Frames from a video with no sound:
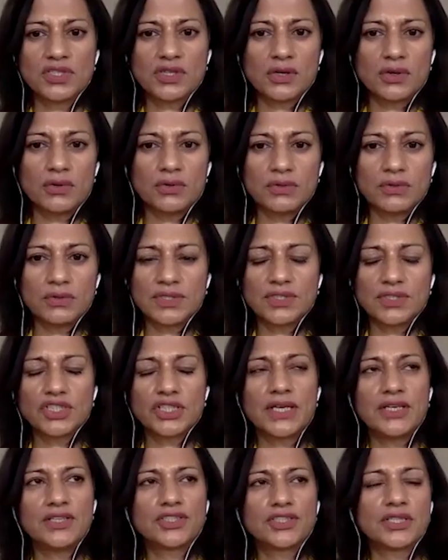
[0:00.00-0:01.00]
goals and
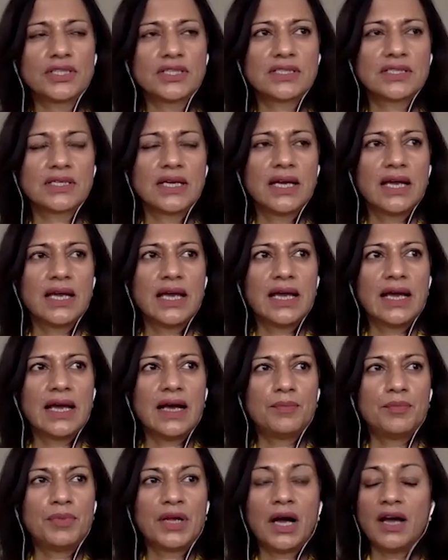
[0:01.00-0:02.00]
changes.
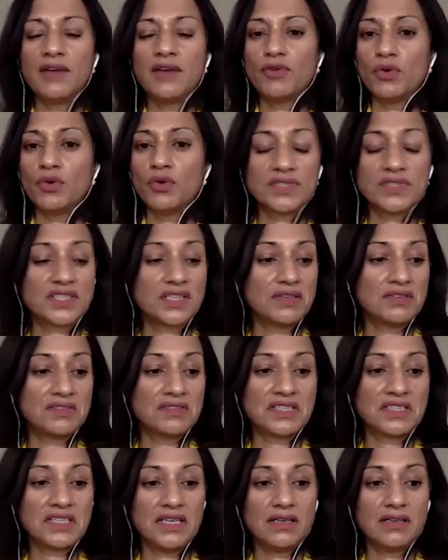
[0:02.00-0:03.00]
But I've also
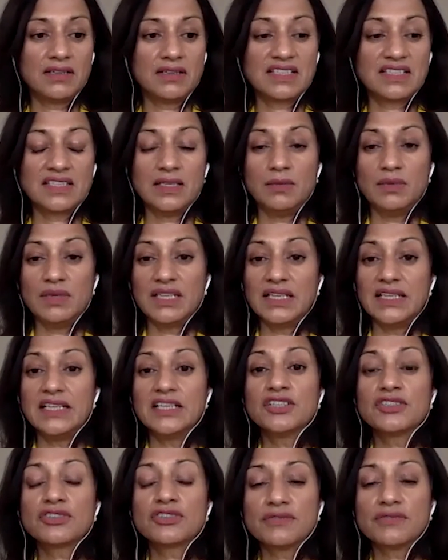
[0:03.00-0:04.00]
seen seemingly
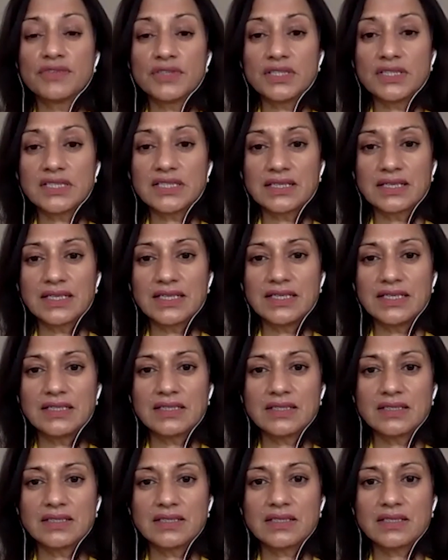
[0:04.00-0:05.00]
introverted
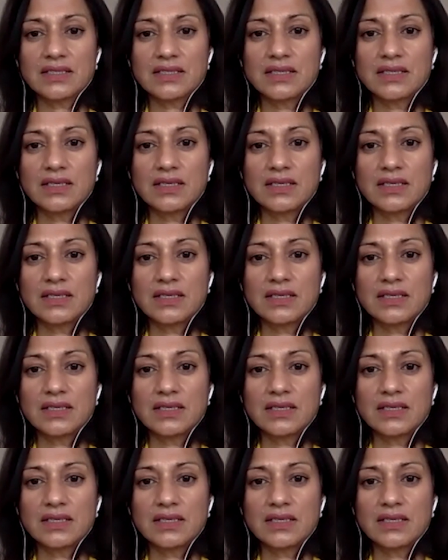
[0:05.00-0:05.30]
leaders